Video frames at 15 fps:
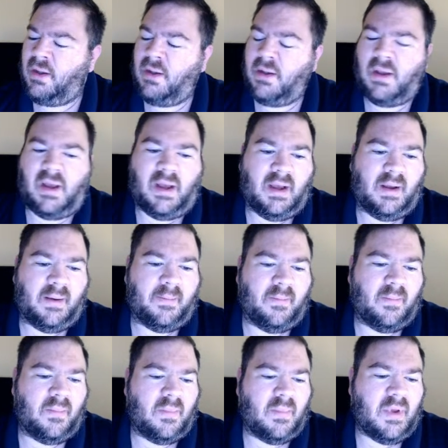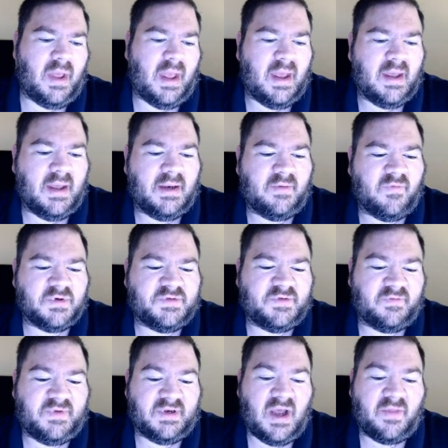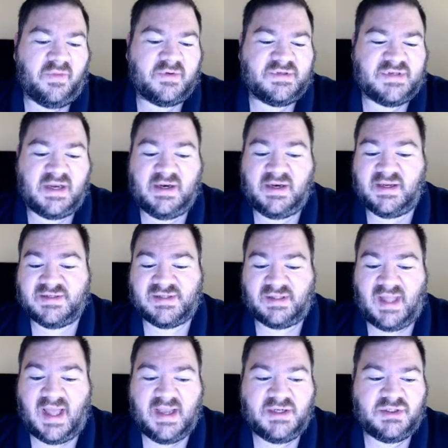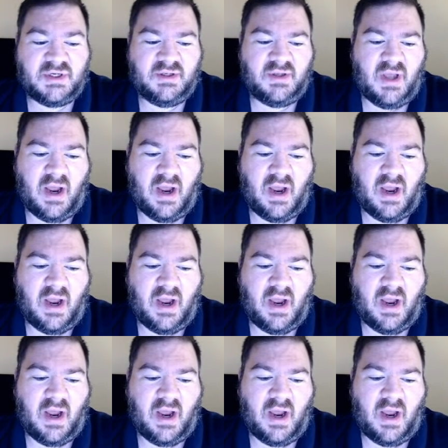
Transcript: And verse 15, "Others said it is Elijah,